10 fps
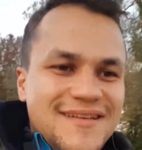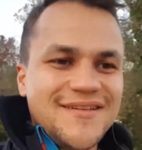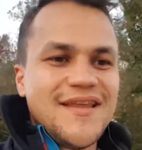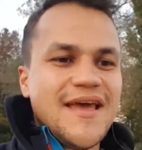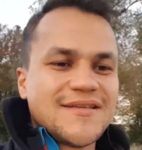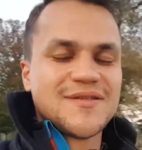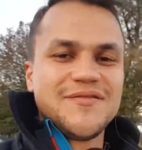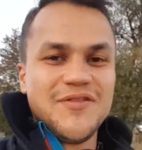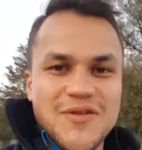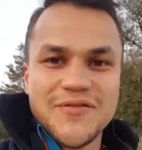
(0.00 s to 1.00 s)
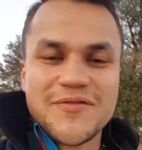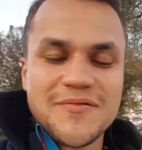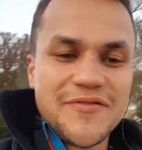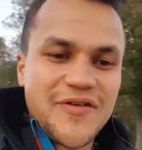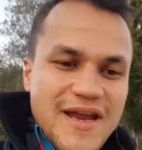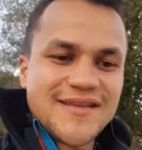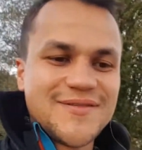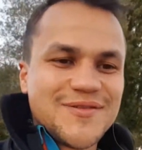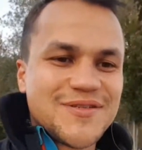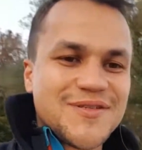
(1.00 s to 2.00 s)
today I saw a video from a friend
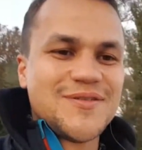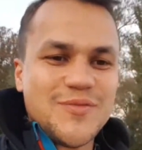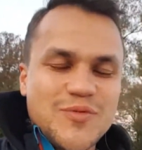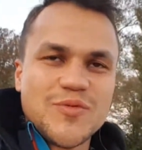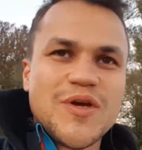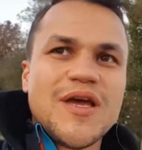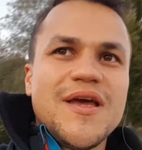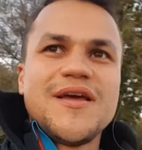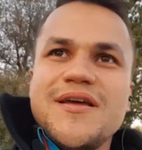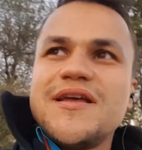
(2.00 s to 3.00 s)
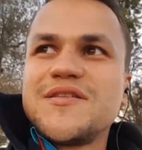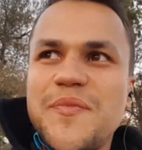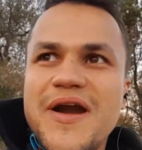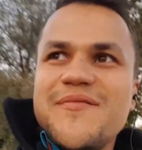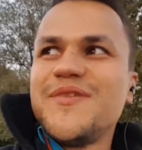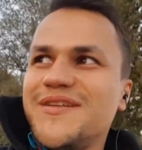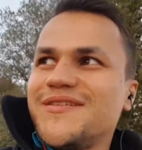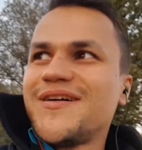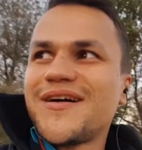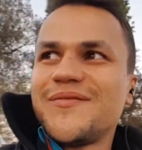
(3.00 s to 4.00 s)
who inspired me to
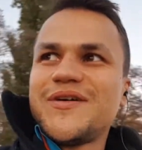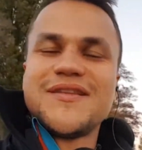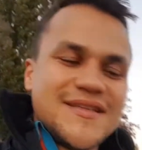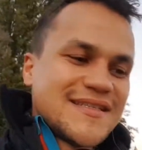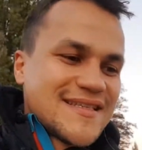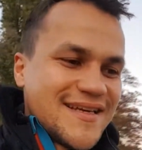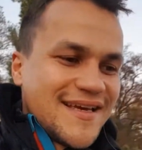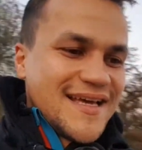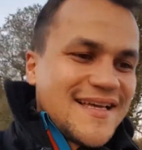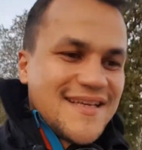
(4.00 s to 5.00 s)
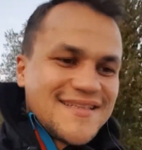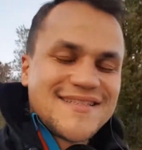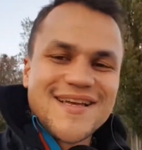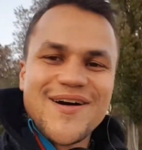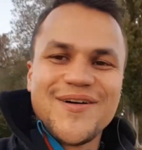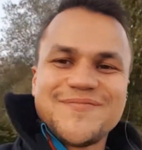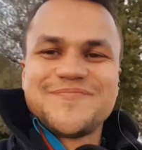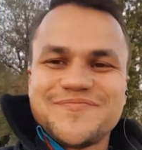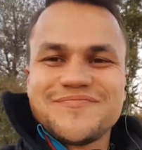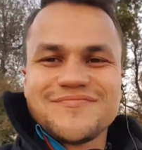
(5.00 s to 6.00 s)
talk about this. So,
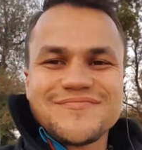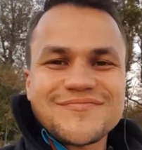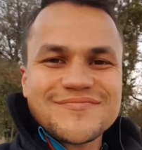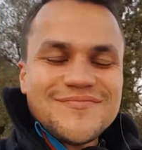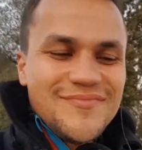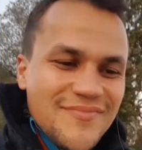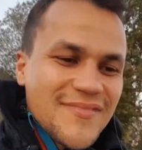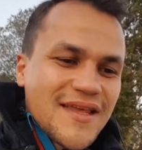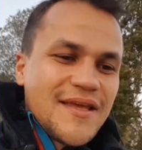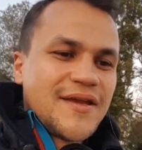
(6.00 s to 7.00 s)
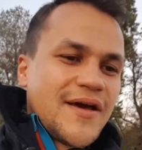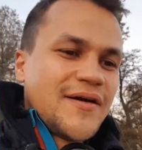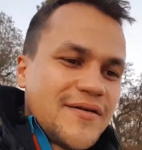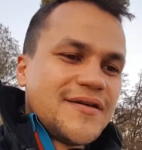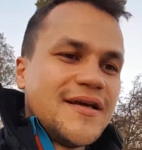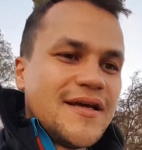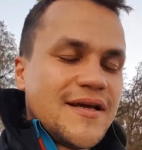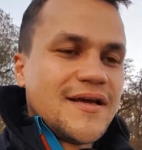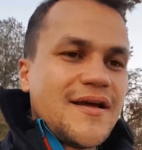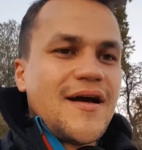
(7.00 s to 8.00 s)
you know,
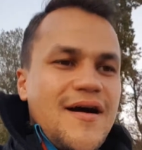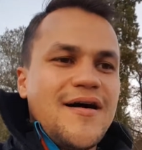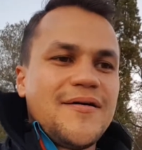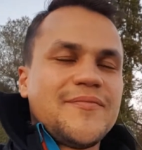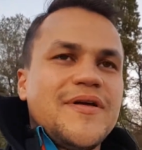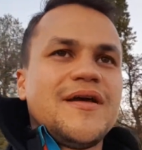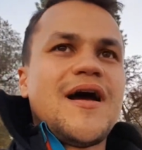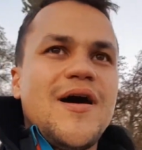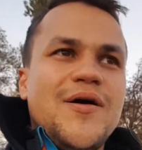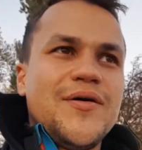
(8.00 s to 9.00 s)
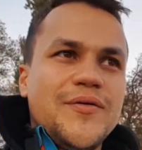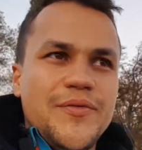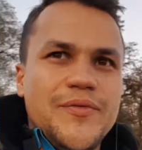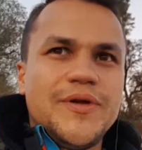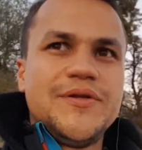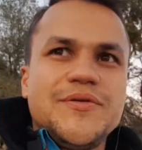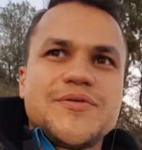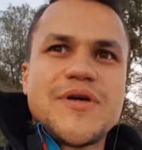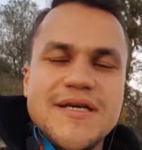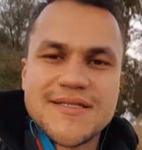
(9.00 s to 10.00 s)
how when you
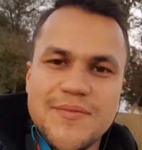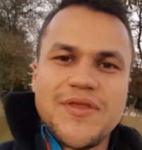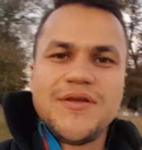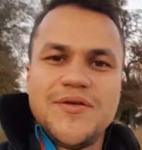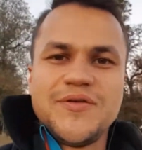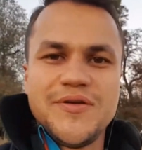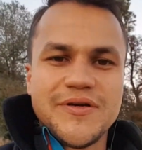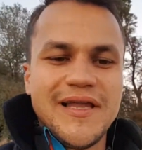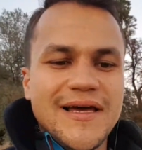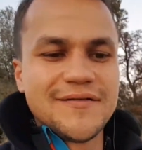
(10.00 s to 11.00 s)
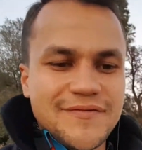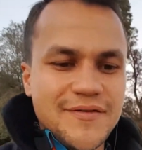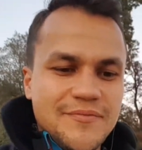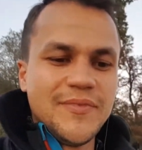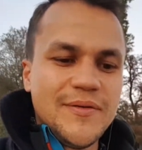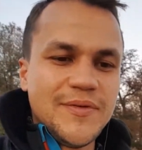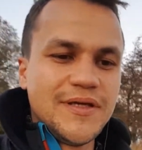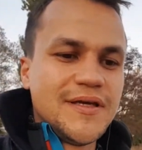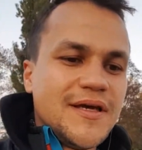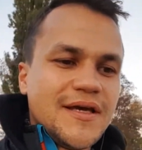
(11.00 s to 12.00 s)
try something new in your life, maybe
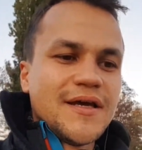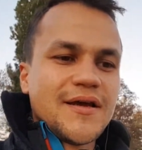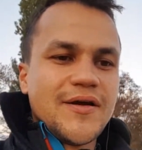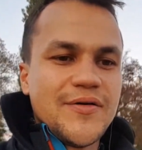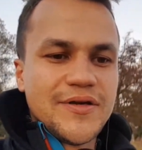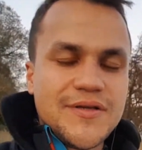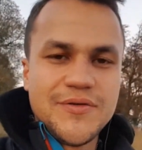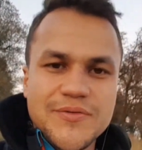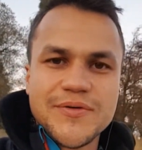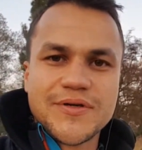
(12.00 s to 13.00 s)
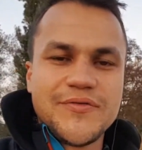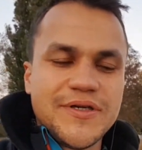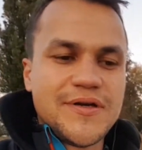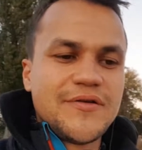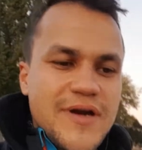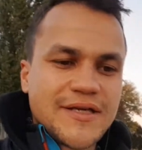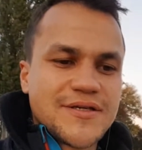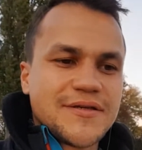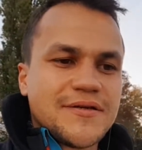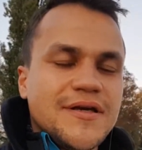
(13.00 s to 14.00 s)
go in a new career
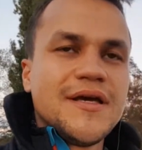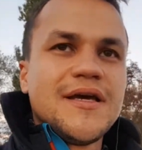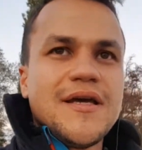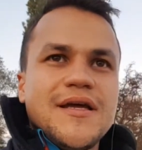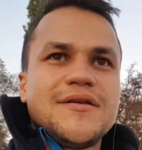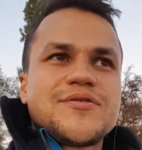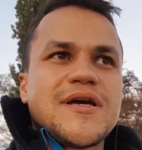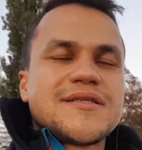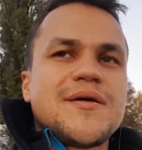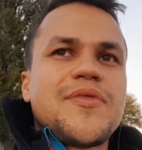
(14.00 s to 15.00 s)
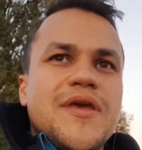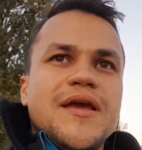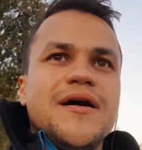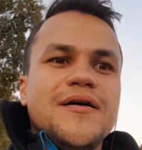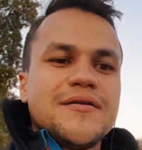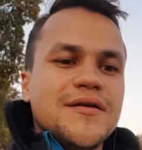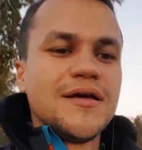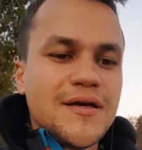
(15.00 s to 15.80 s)
direction, try something out.